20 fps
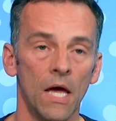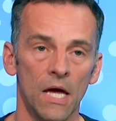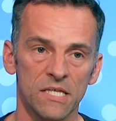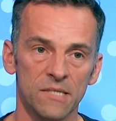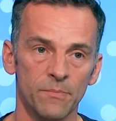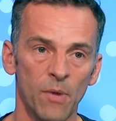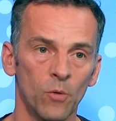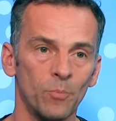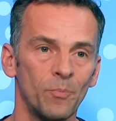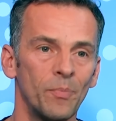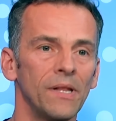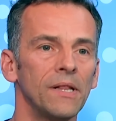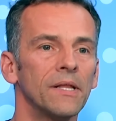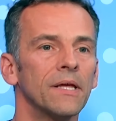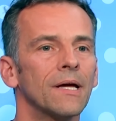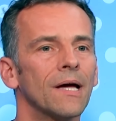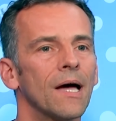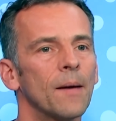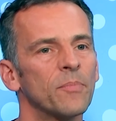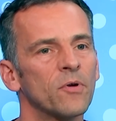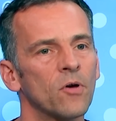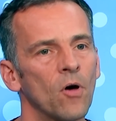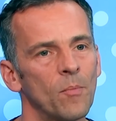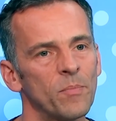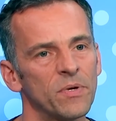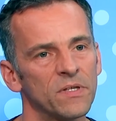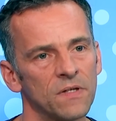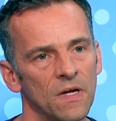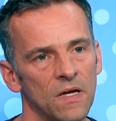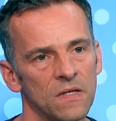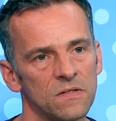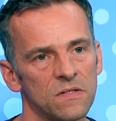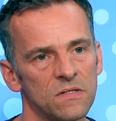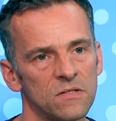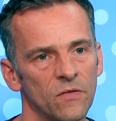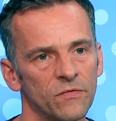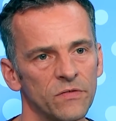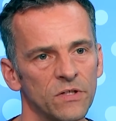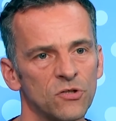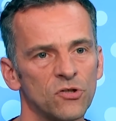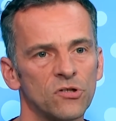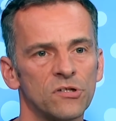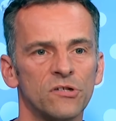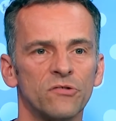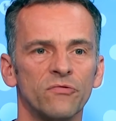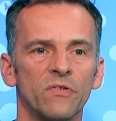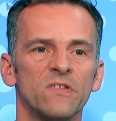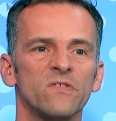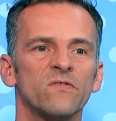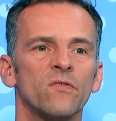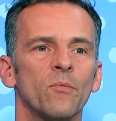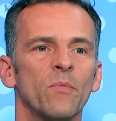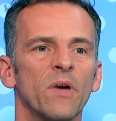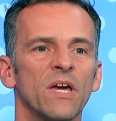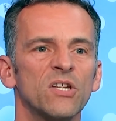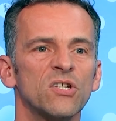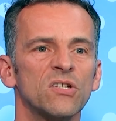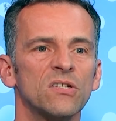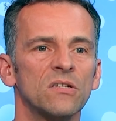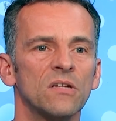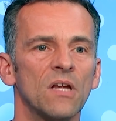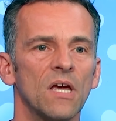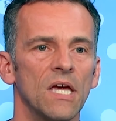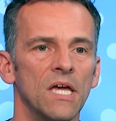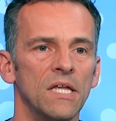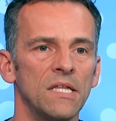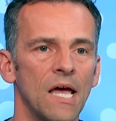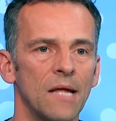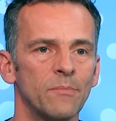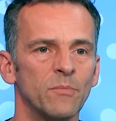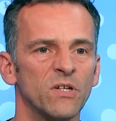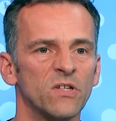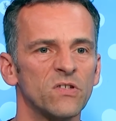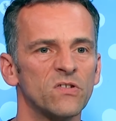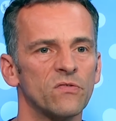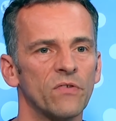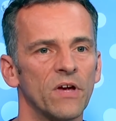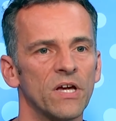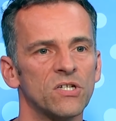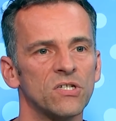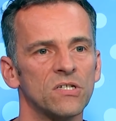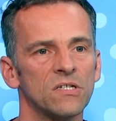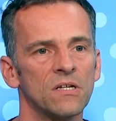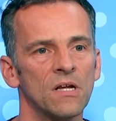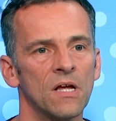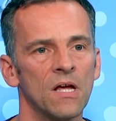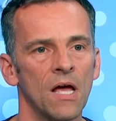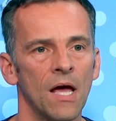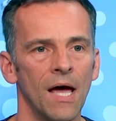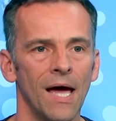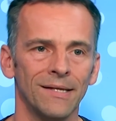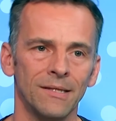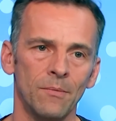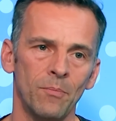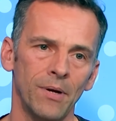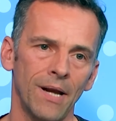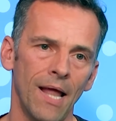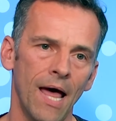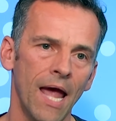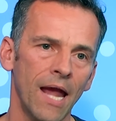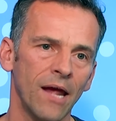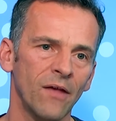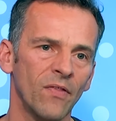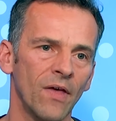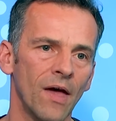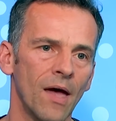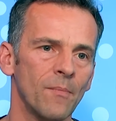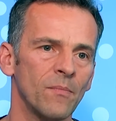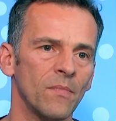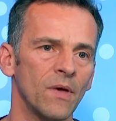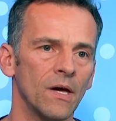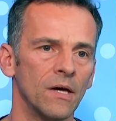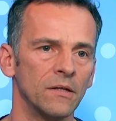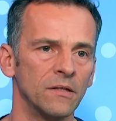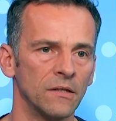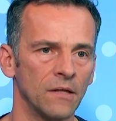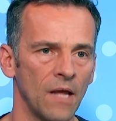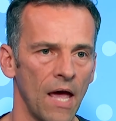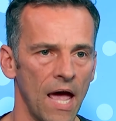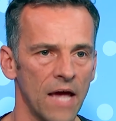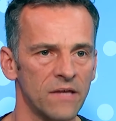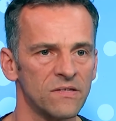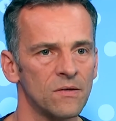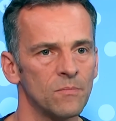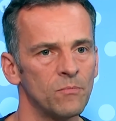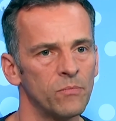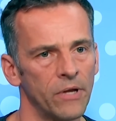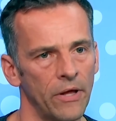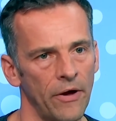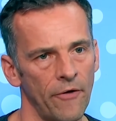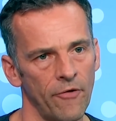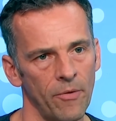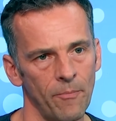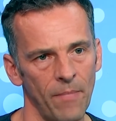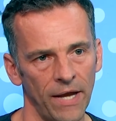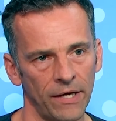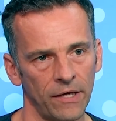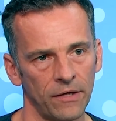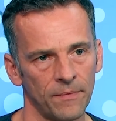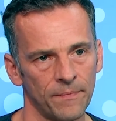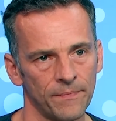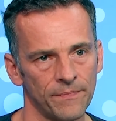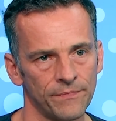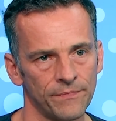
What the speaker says: It's about building up competencies of digital transformation in administration and applying them in an exemplary manner.